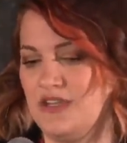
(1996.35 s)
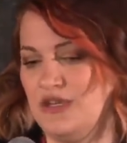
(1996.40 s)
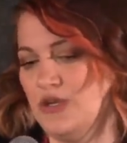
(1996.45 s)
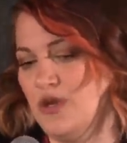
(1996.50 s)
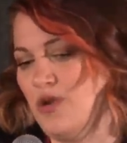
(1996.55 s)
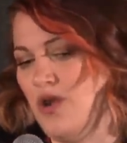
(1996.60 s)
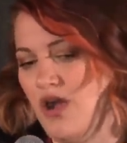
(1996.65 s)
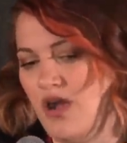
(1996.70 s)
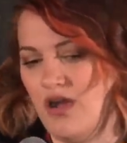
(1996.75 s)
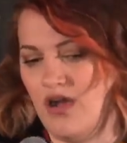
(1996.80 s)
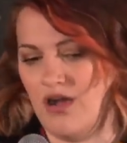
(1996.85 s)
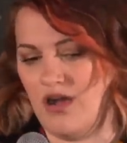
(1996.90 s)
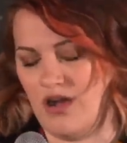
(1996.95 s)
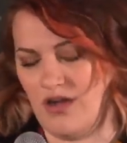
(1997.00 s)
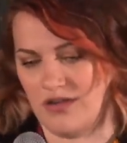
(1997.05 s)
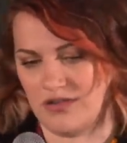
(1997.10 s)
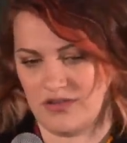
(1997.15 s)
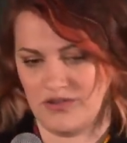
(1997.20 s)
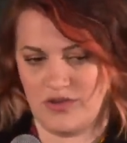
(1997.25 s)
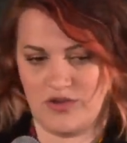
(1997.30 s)
her
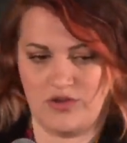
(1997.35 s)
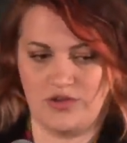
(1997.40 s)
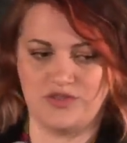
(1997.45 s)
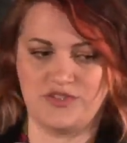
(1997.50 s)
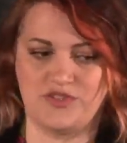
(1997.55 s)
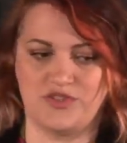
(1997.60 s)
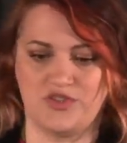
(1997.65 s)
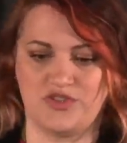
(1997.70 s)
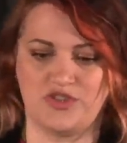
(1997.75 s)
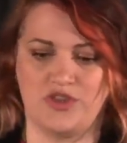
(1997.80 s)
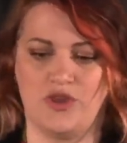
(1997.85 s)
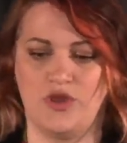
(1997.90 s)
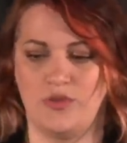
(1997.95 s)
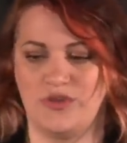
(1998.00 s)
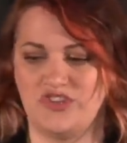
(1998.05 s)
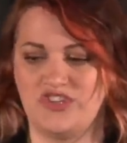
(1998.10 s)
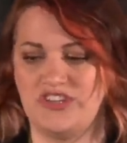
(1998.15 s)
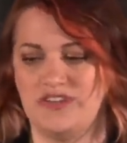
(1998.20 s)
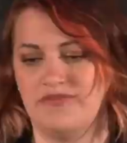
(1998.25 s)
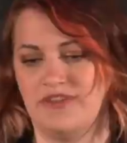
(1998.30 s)
arc across the show
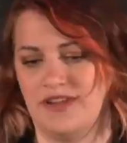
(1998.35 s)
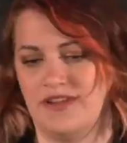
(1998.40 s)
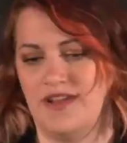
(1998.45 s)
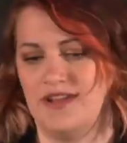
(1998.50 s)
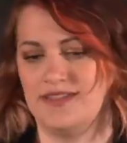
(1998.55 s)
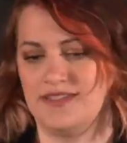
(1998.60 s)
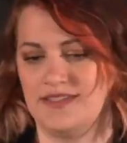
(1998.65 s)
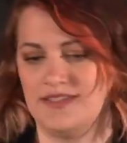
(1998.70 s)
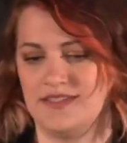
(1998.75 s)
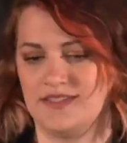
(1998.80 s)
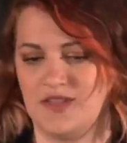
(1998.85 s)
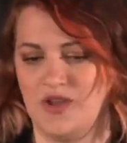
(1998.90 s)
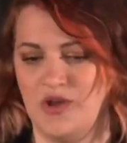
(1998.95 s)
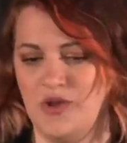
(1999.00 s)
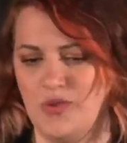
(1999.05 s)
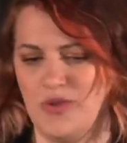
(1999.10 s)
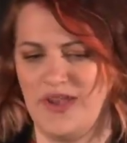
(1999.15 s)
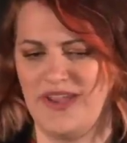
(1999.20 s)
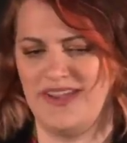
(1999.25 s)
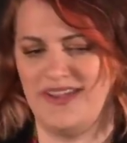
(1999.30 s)
where she realizes,
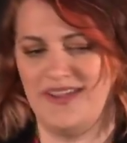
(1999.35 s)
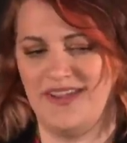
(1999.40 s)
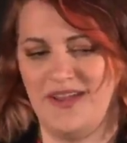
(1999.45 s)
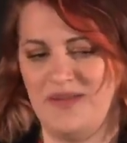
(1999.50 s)
oh, wait,